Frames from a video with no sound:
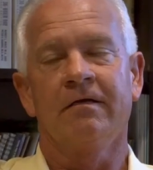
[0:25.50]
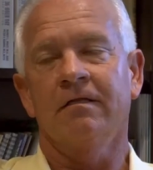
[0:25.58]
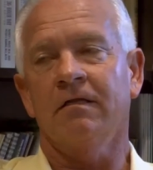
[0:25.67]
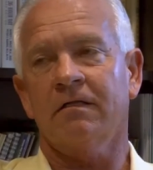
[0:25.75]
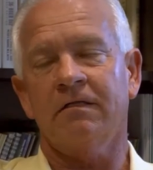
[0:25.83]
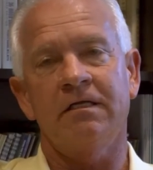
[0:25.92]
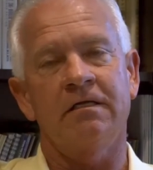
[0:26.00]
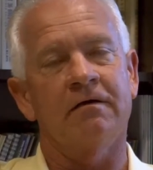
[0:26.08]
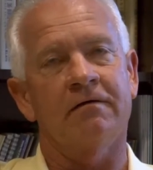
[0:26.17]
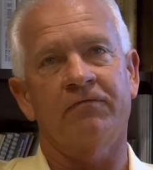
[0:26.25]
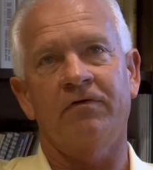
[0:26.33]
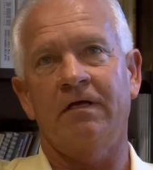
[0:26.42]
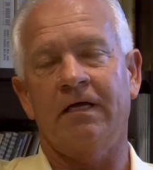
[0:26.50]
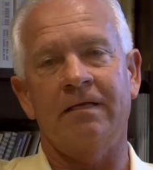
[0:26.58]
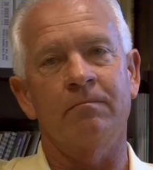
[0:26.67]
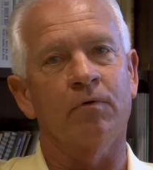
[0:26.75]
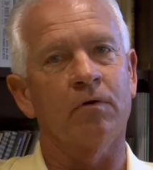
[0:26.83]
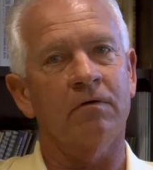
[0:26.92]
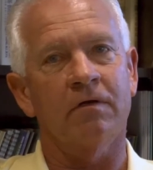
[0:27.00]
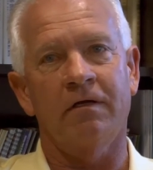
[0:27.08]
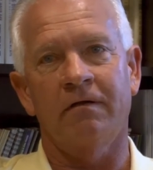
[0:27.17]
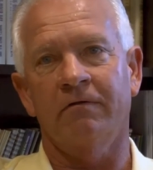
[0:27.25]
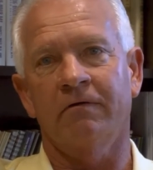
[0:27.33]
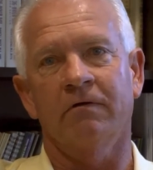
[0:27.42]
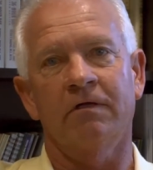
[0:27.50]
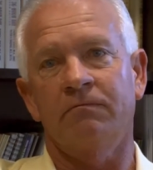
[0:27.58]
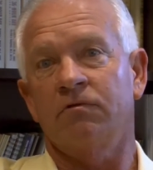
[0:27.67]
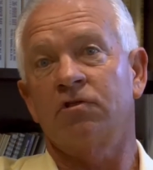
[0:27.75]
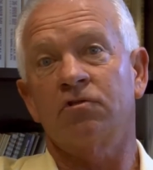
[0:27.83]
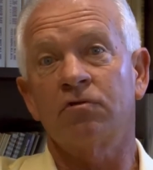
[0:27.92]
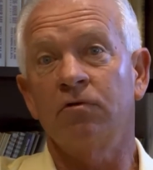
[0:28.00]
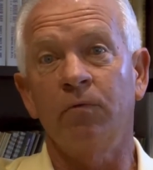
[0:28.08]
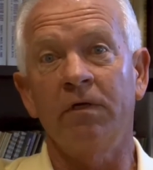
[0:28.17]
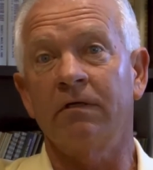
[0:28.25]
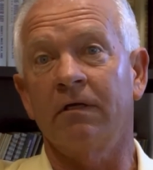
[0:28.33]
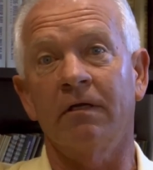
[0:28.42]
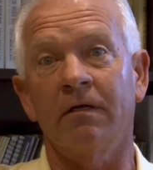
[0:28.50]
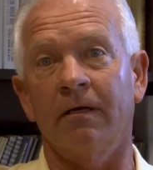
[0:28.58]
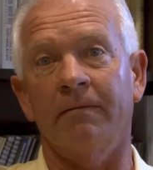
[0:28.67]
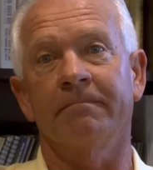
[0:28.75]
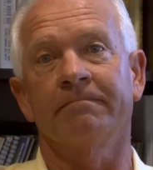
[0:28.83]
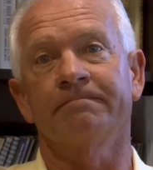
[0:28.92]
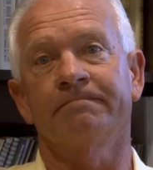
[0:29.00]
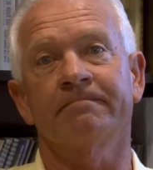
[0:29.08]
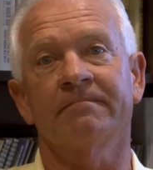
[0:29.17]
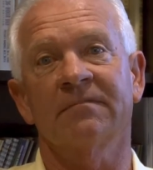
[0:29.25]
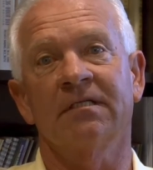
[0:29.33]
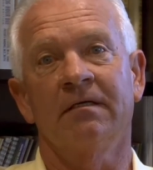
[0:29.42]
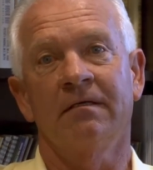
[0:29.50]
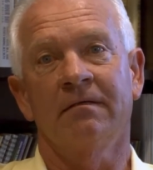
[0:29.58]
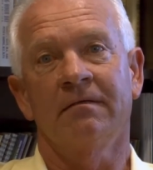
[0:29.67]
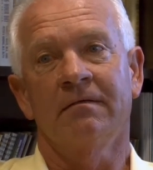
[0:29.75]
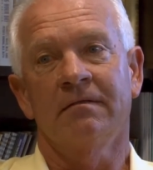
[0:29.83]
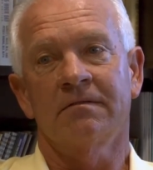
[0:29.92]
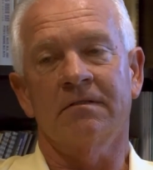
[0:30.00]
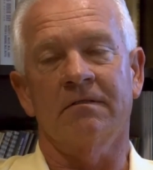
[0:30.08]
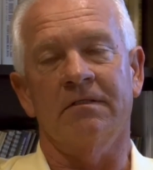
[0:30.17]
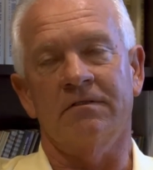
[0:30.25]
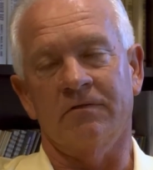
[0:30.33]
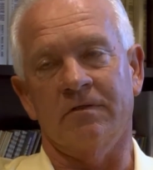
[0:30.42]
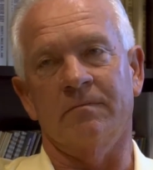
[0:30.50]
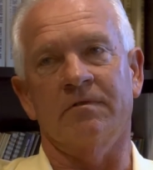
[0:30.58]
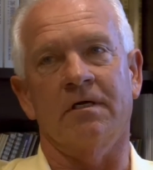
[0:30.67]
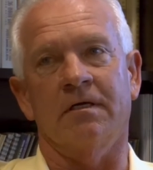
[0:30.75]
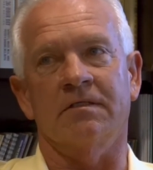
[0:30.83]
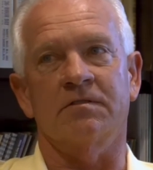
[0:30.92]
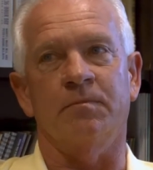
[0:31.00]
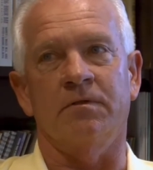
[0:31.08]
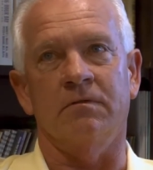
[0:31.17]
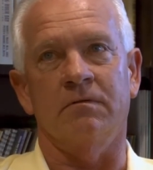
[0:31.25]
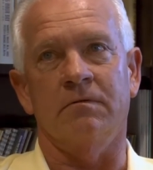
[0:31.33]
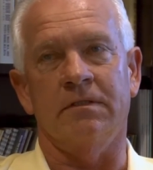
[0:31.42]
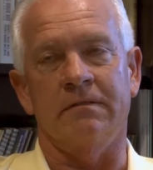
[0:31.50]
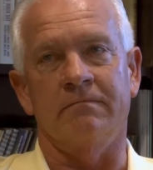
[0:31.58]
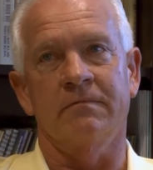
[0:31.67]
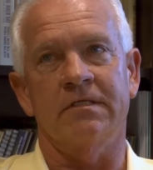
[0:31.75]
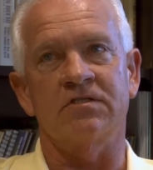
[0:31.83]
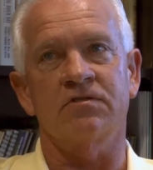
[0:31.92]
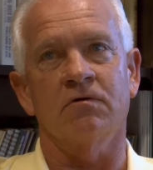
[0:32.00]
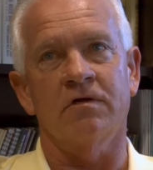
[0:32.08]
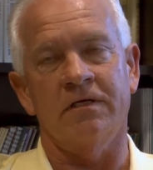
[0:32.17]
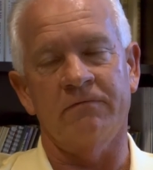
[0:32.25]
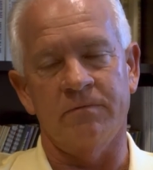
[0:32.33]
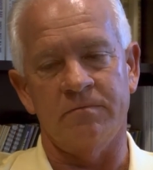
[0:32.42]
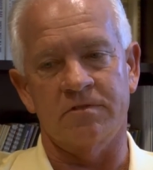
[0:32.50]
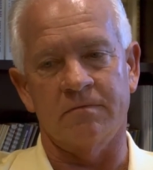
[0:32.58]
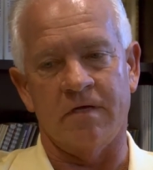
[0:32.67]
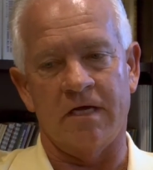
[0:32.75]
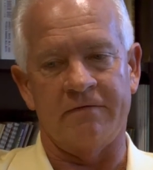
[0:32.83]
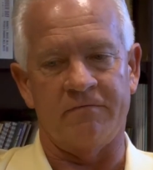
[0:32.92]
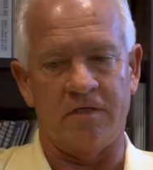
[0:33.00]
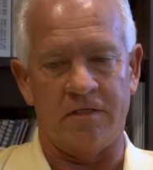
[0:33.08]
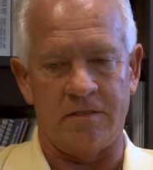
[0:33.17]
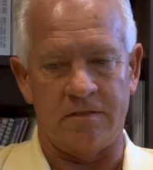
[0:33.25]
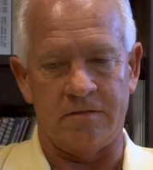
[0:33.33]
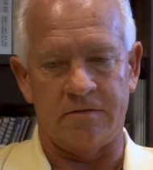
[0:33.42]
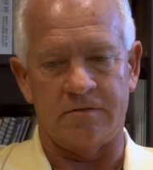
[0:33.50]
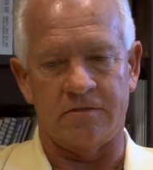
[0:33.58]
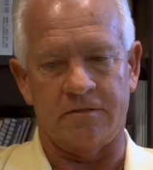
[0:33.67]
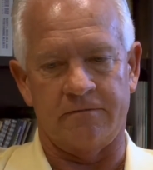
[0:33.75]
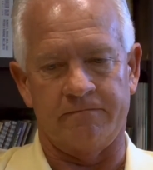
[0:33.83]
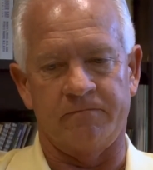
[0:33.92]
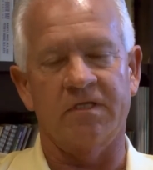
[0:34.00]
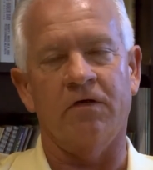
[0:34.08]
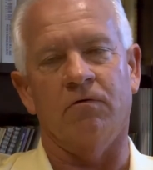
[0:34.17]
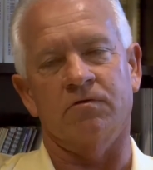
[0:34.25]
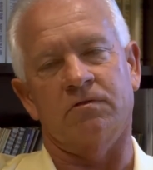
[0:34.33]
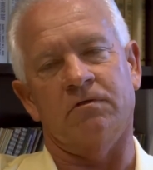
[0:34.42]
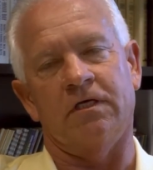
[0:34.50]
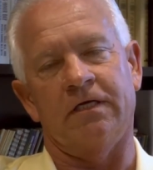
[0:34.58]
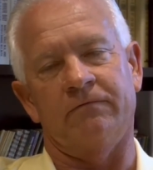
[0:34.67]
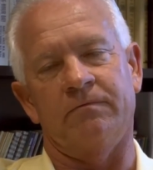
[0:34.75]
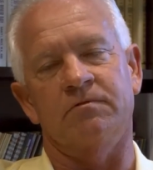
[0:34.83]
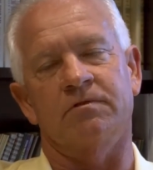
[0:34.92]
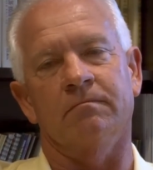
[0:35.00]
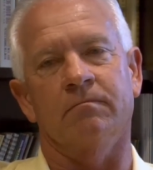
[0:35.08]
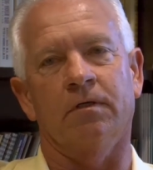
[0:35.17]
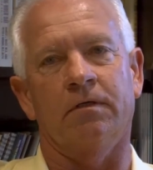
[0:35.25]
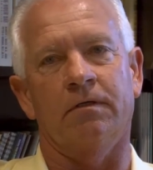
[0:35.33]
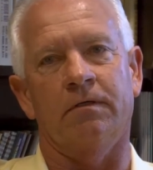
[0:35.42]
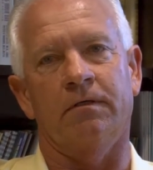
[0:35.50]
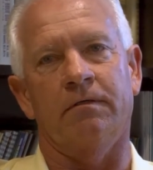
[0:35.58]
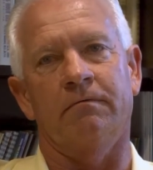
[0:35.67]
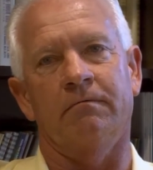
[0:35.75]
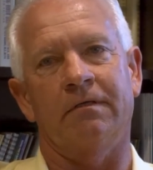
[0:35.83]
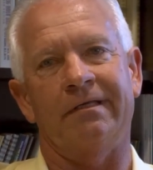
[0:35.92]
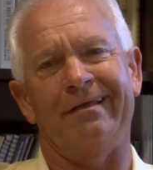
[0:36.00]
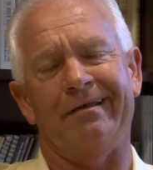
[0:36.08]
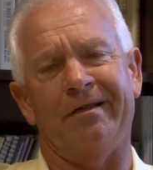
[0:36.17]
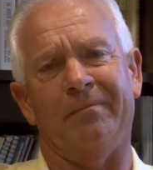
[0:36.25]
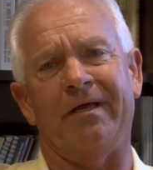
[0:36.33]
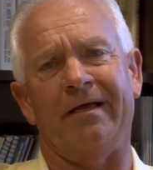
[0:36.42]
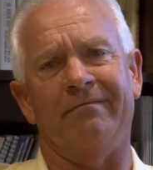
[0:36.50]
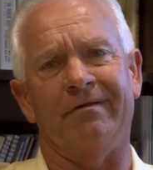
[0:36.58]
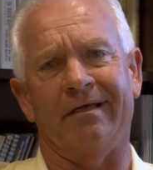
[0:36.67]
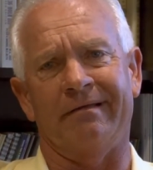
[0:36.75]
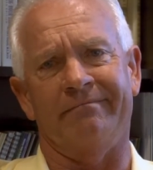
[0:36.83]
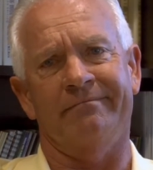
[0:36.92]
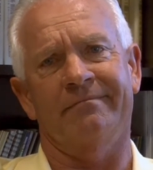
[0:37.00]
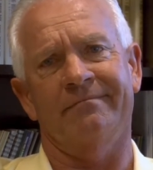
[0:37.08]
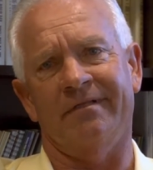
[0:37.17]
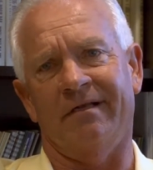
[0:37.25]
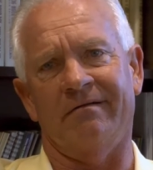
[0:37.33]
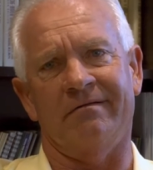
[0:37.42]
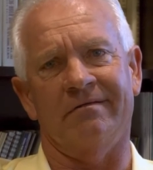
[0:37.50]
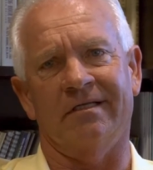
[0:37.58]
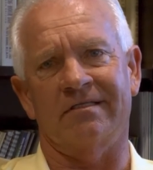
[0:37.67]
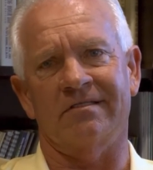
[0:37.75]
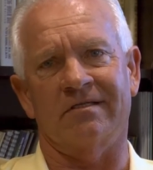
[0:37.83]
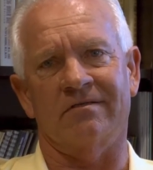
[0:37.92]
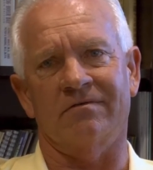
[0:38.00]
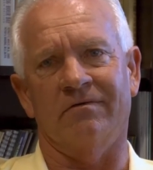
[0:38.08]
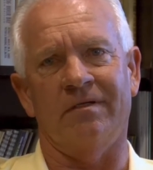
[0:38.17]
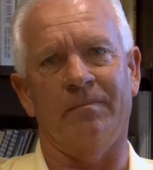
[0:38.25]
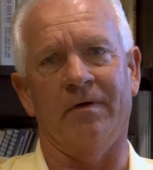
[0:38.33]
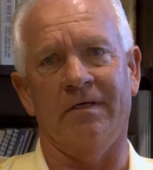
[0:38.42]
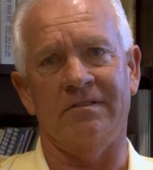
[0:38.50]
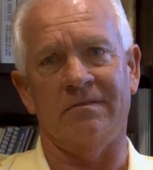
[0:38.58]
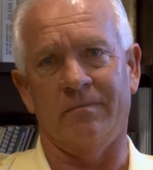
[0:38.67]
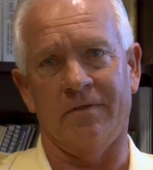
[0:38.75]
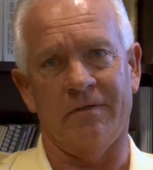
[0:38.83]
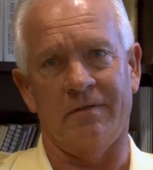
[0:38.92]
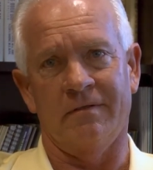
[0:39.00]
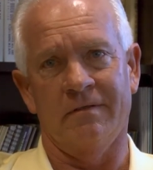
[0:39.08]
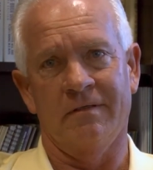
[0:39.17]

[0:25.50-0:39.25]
Luckily enough, he hadn't broken anything, or he was just too weak to get up. So they took him to the hospital, and they started giving him some IVs, and they also gave him some blood. He ended up having, like, I don't know, like 6 or 8 pints of blood.